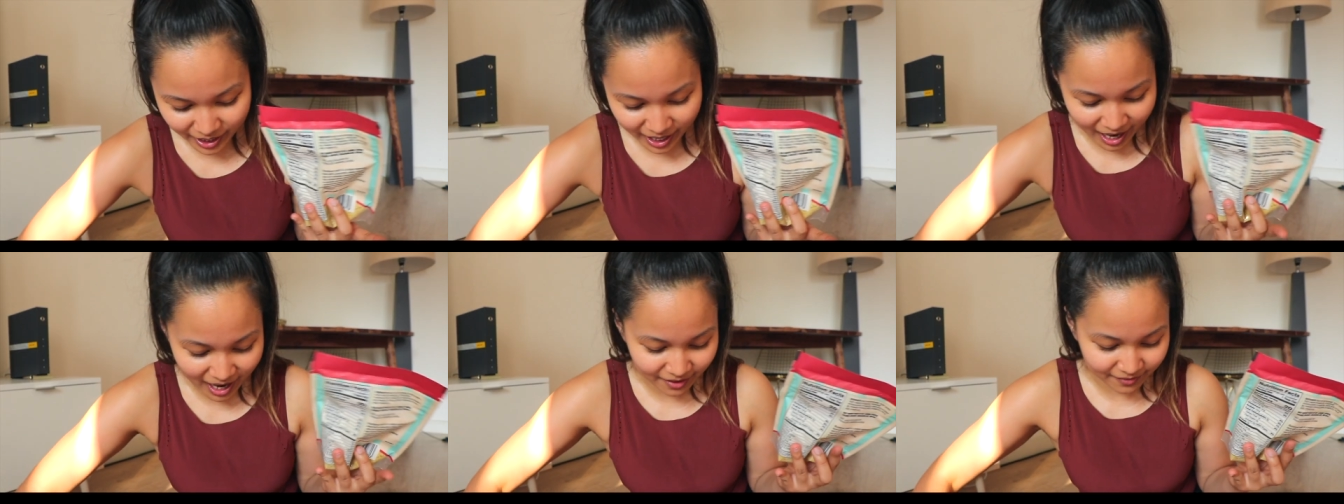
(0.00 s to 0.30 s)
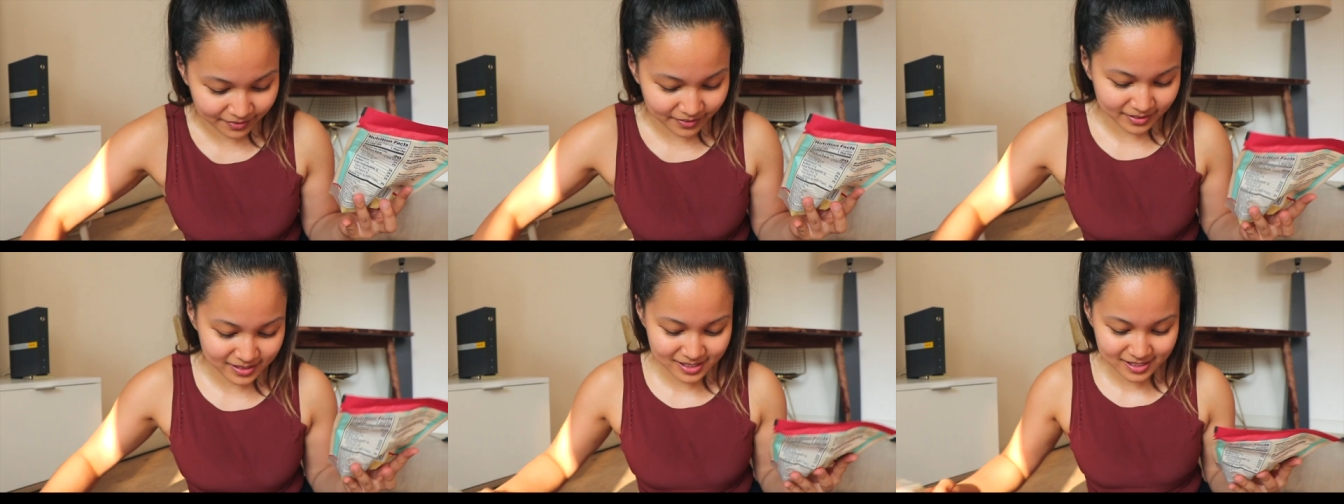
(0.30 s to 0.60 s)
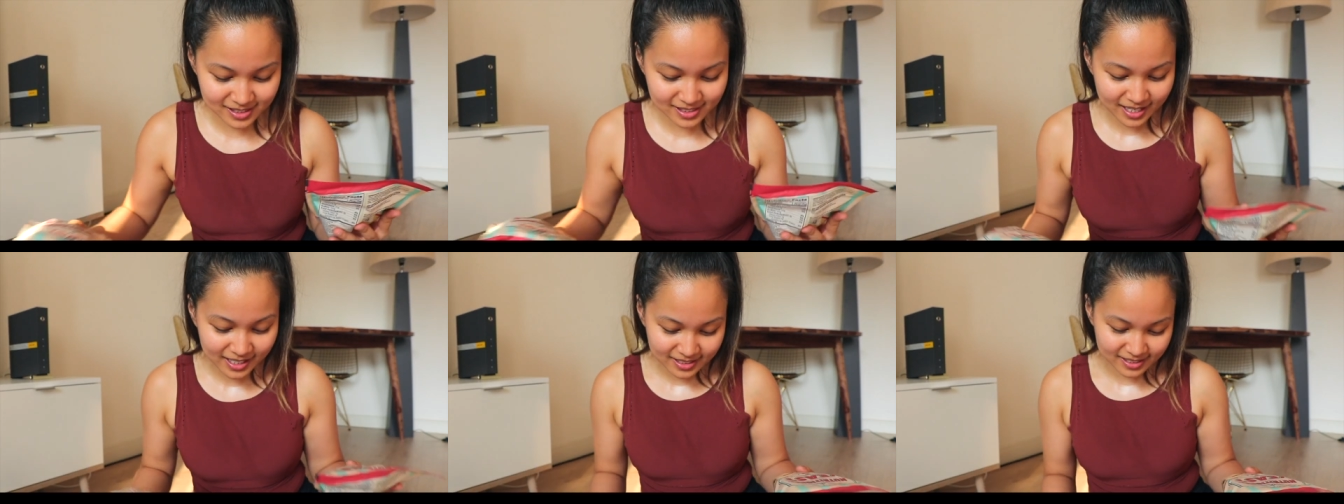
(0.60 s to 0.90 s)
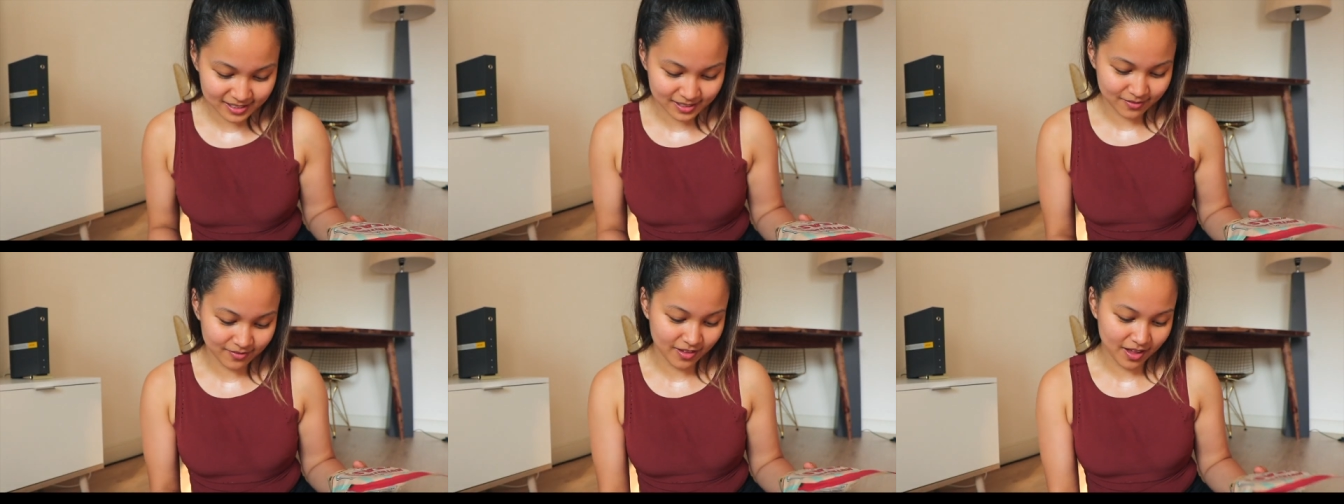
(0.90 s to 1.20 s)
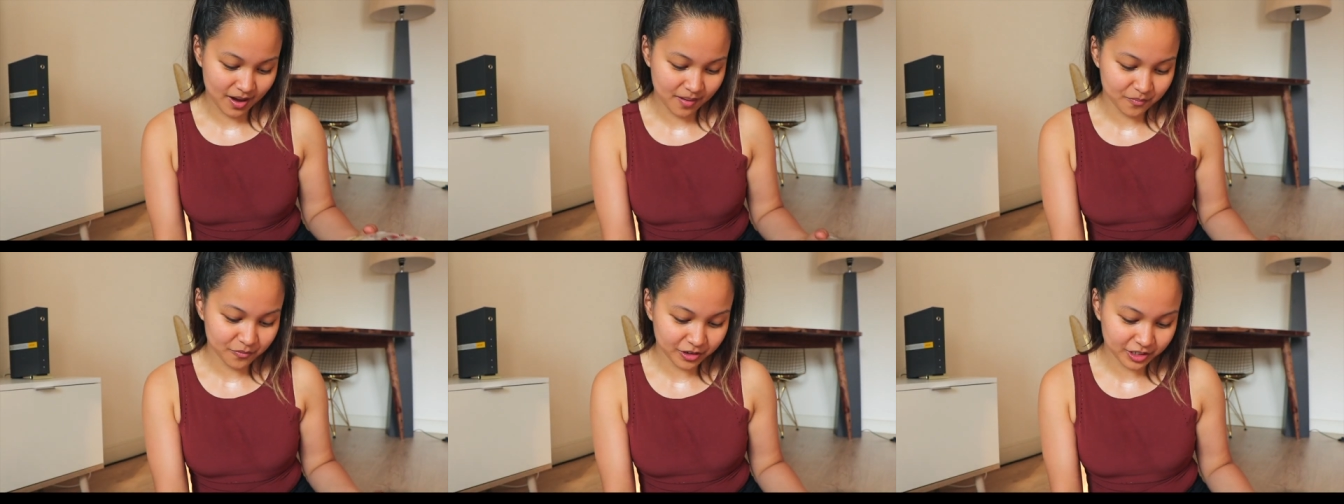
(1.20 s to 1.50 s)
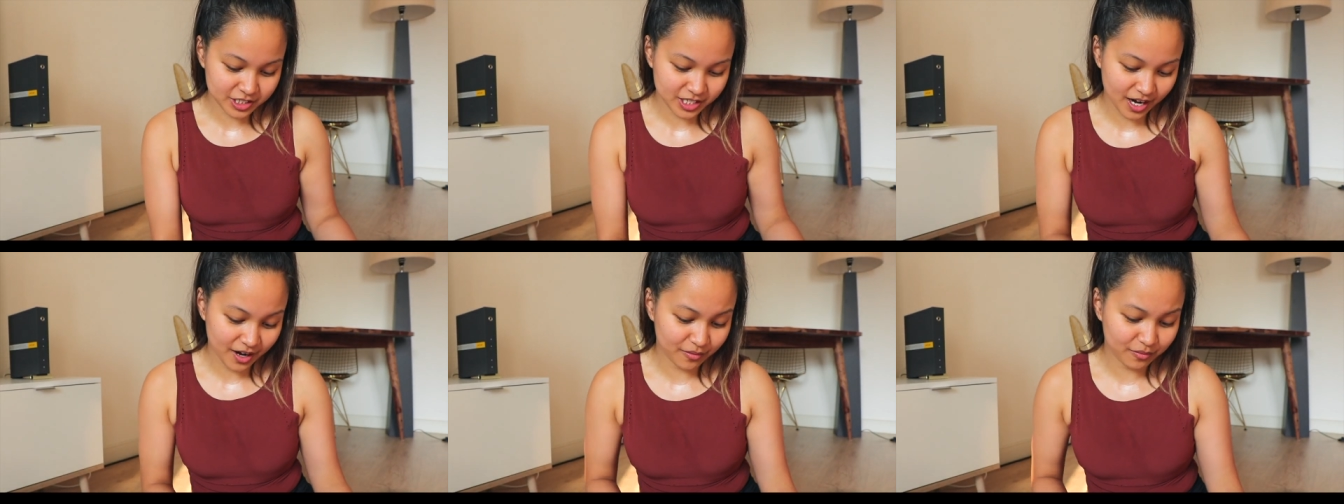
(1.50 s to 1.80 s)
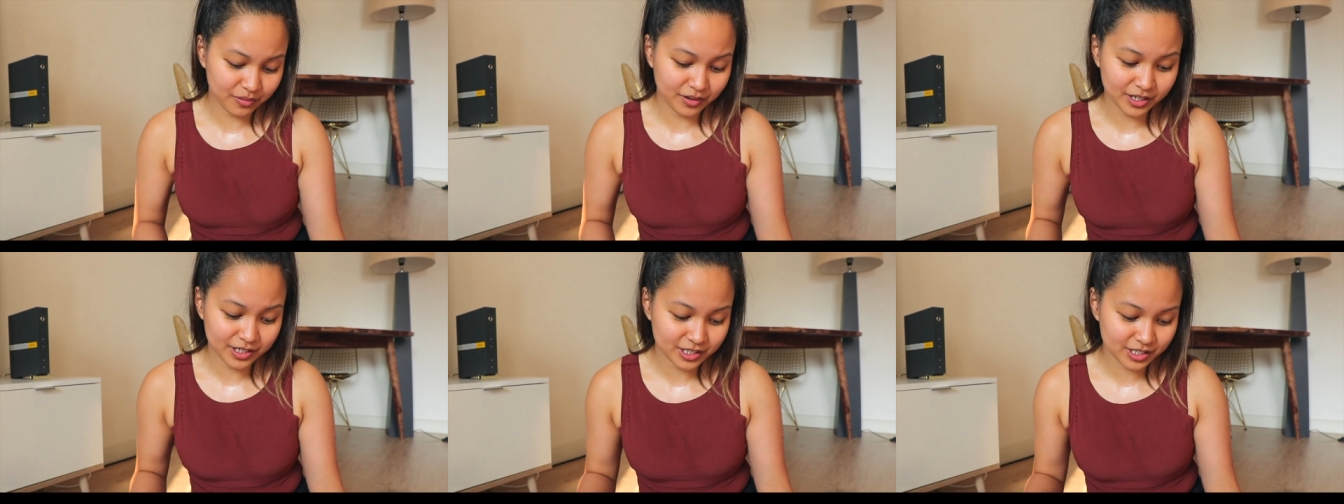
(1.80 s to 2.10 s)
we have six of them, which I
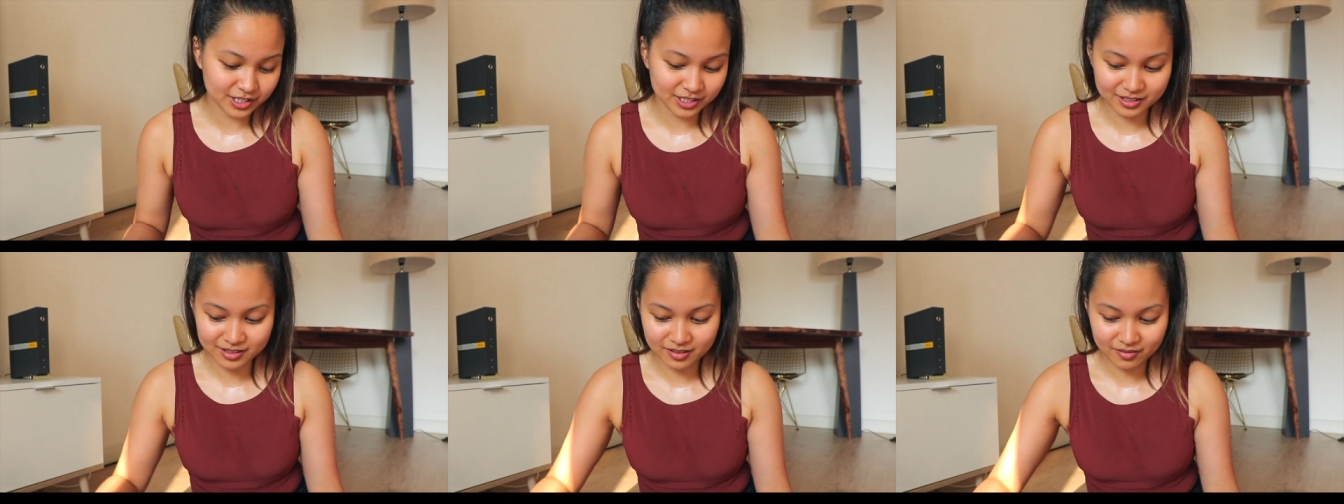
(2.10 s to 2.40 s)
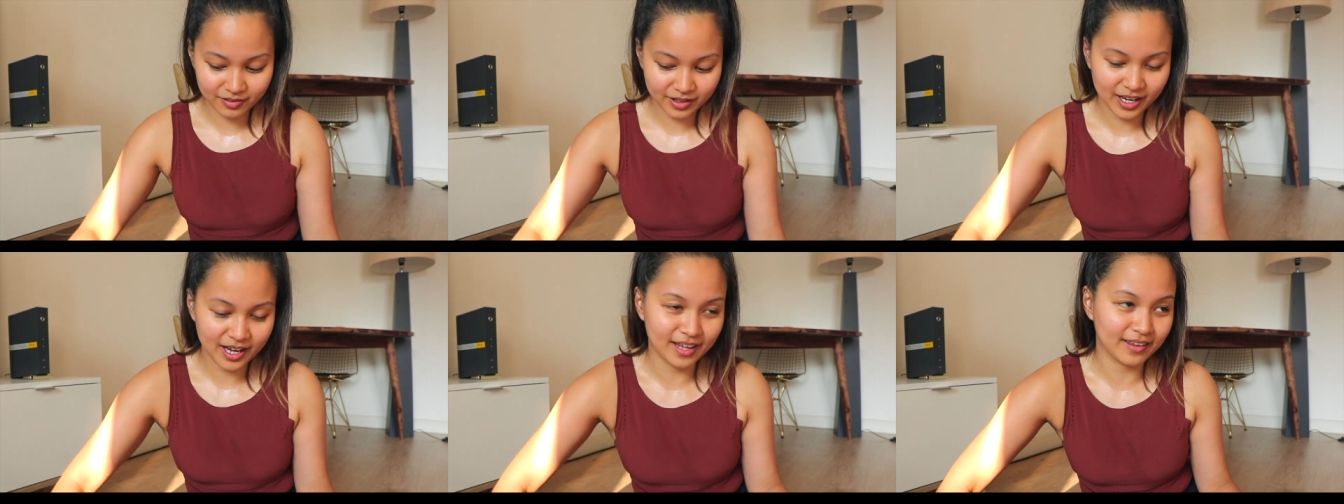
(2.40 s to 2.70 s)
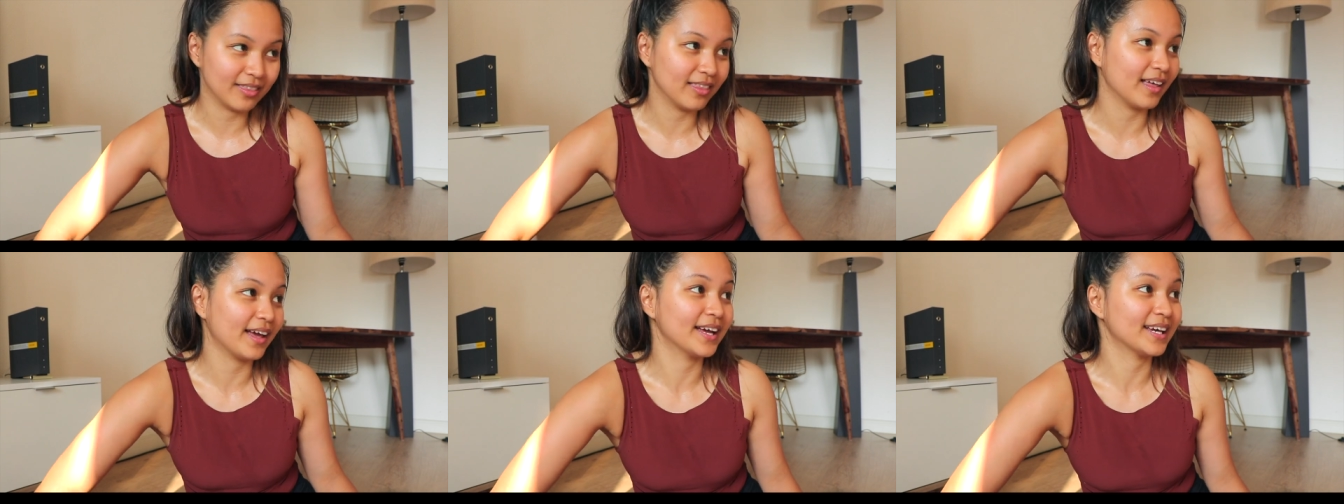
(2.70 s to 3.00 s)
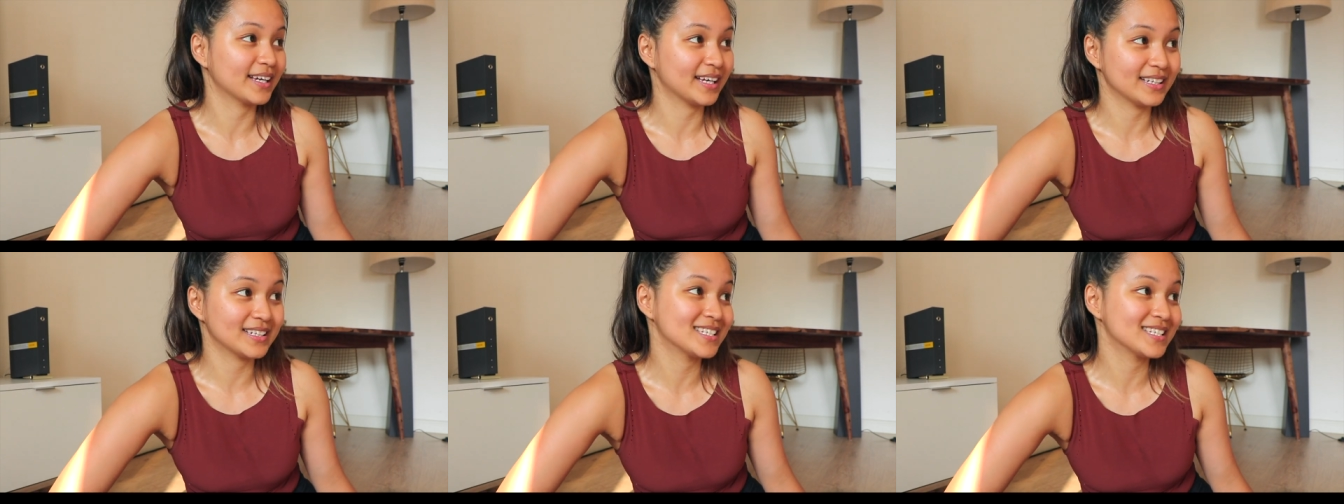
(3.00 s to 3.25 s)
wish we had like